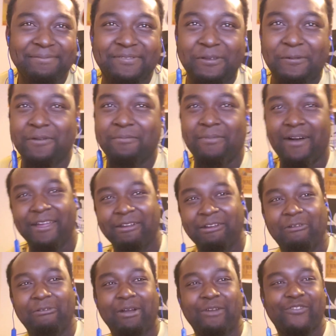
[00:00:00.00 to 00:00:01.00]
stupid My
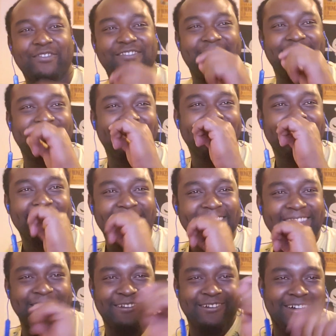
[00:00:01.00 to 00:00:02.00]
Hero reference there.
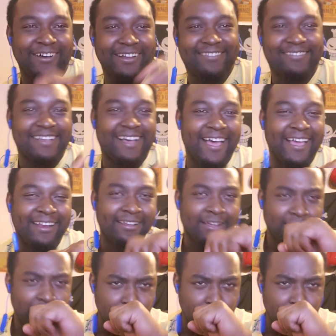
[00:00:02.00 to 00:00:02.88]
Little uh, side